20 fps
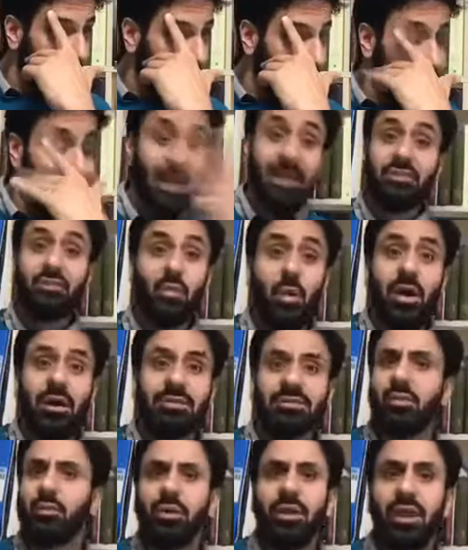science
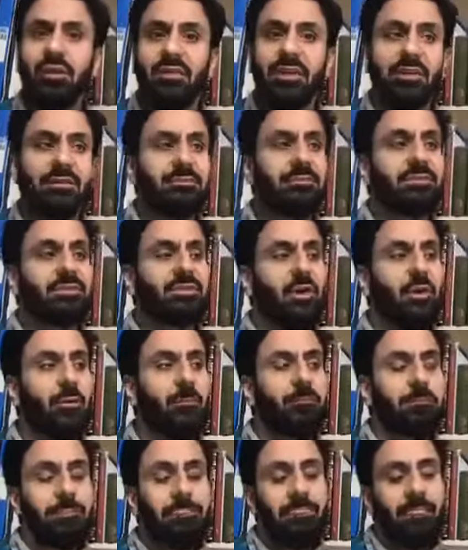works and we love it.
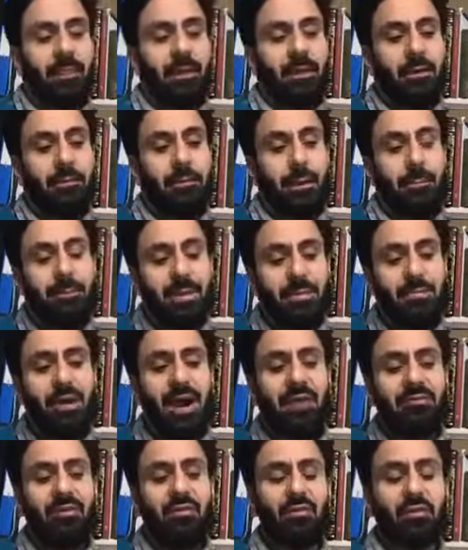So, but people
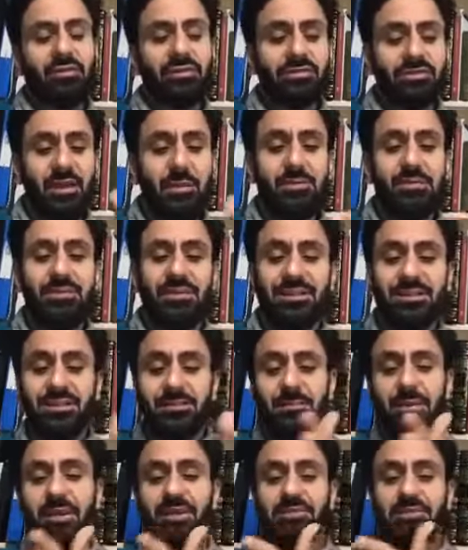have the false assumption that
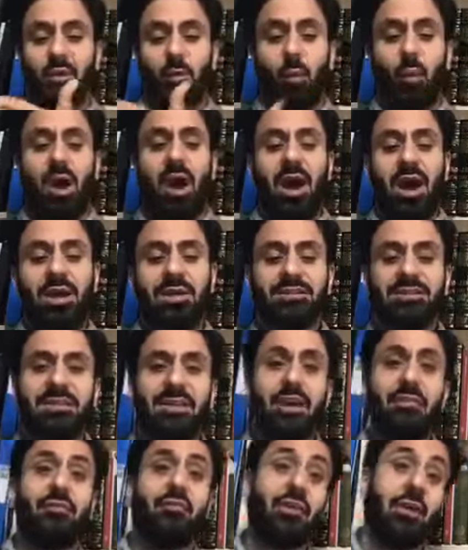just because it works,
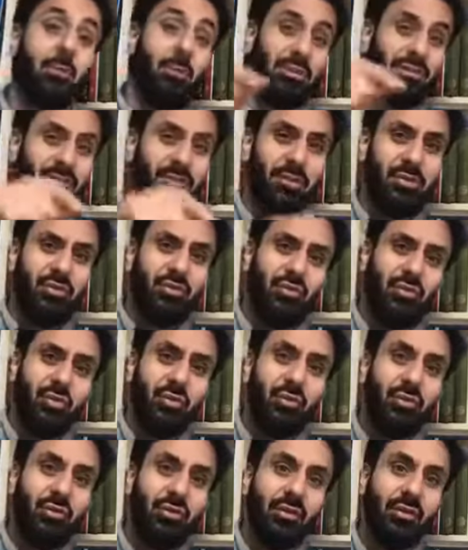therefore it must be
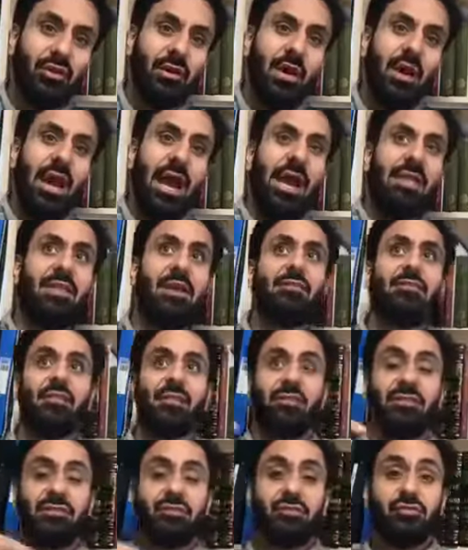true. And therefore
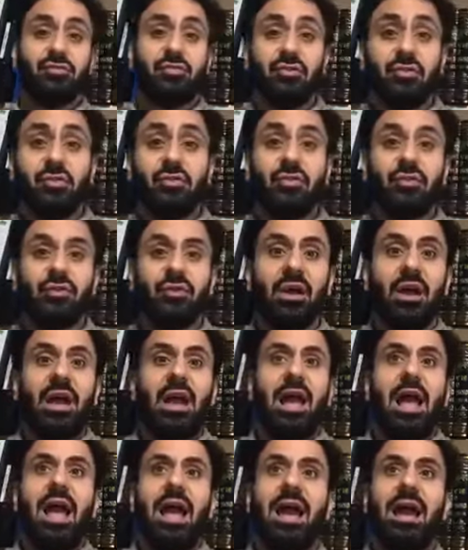if it's true,
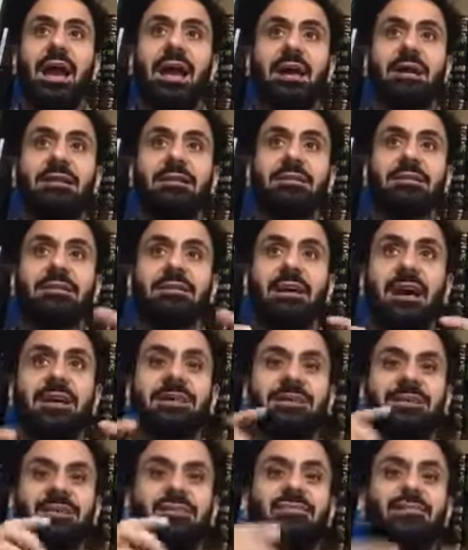and
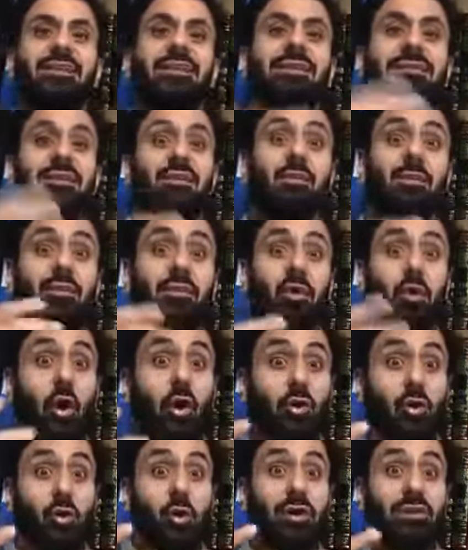science doesn't really deal with the
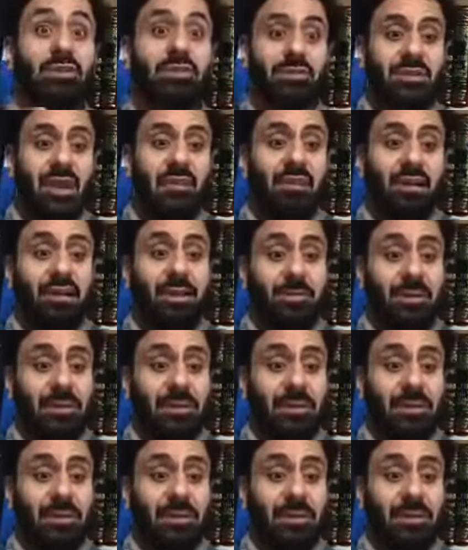God question directly,